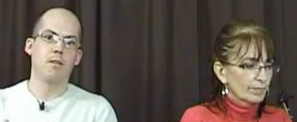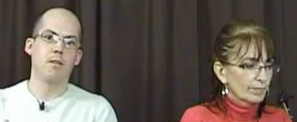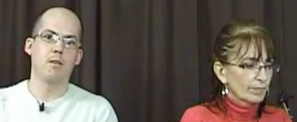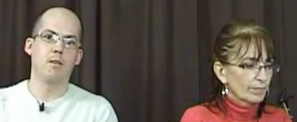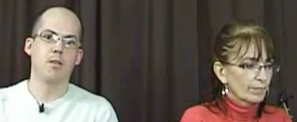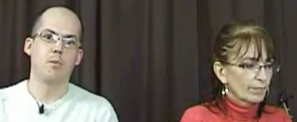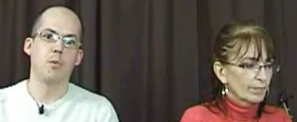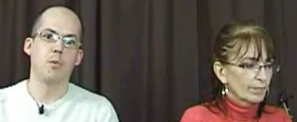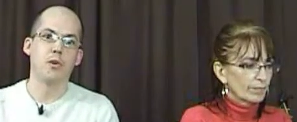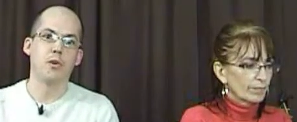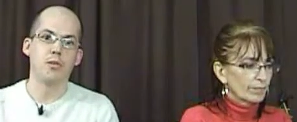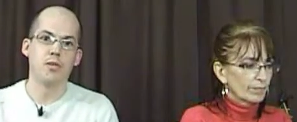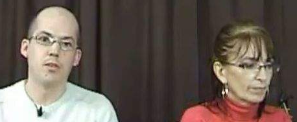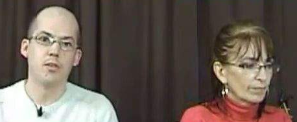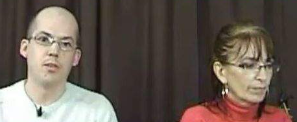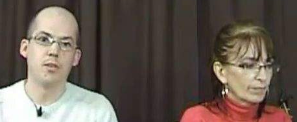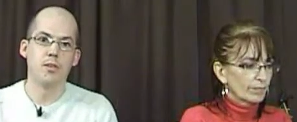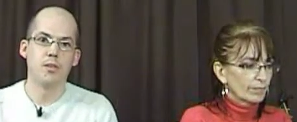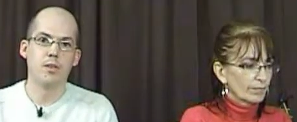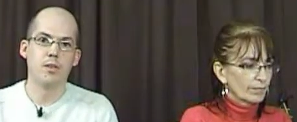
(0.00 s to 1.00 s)
Speaker 1: the the
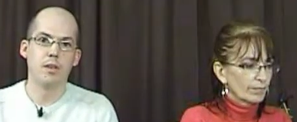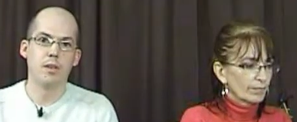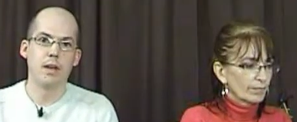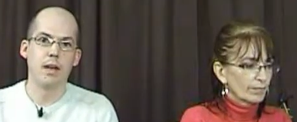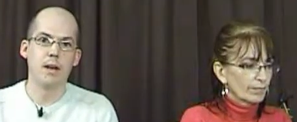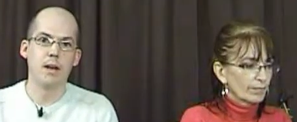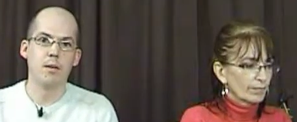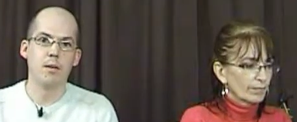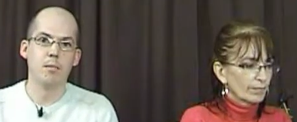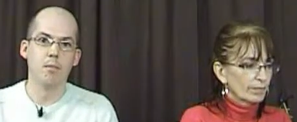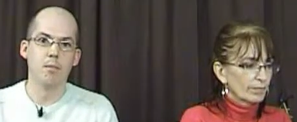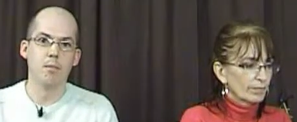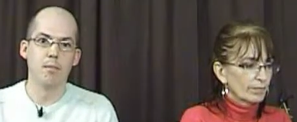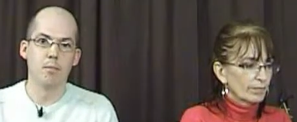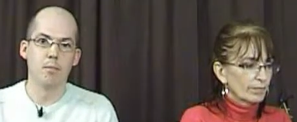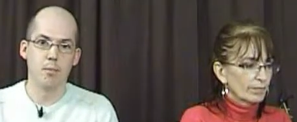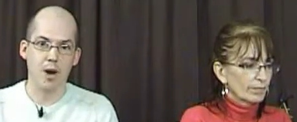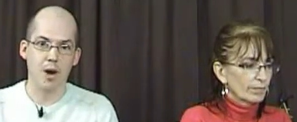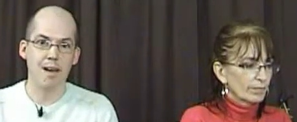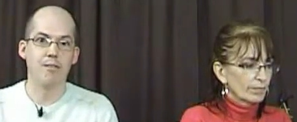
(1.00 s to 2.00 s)
person's um,
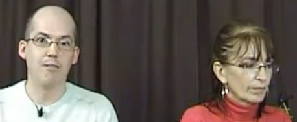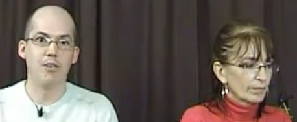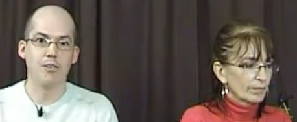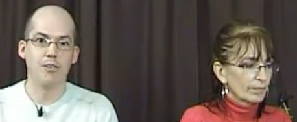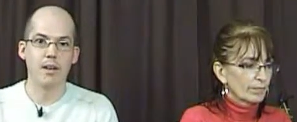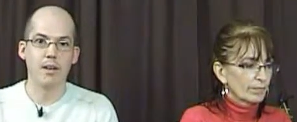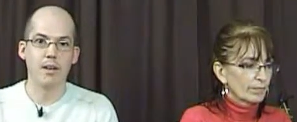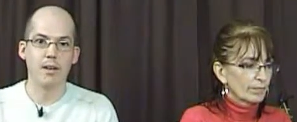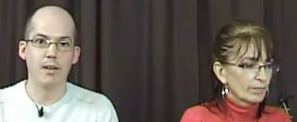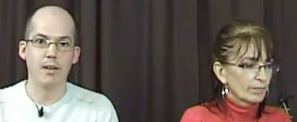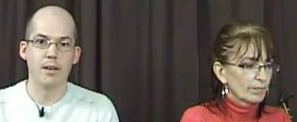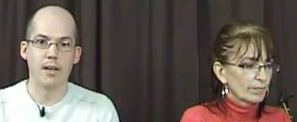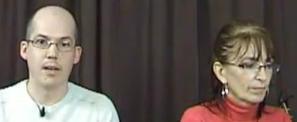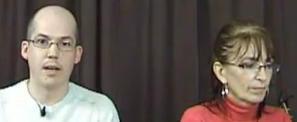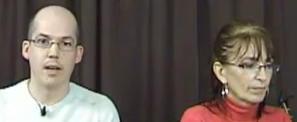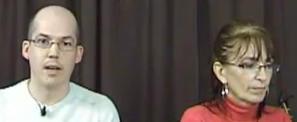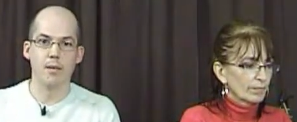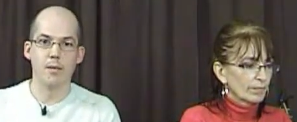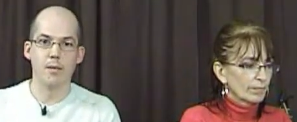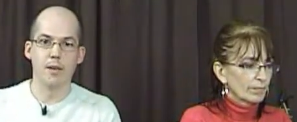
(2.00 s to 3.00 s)
privacy?
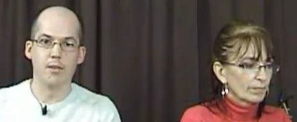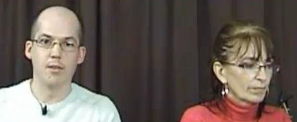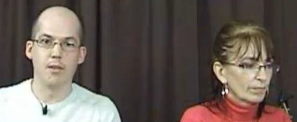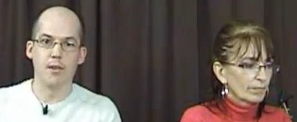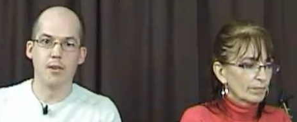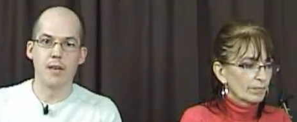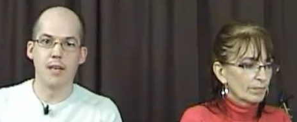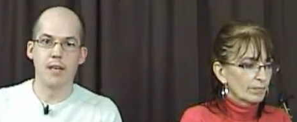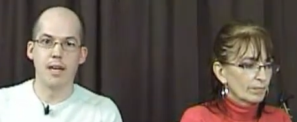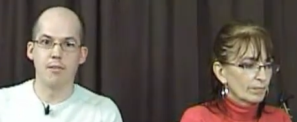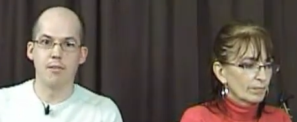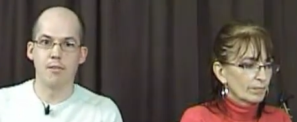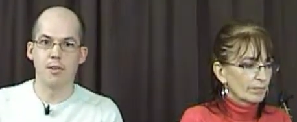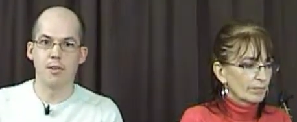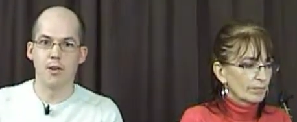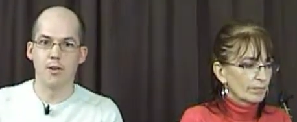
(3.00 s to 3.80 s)
Uh, is there any kind of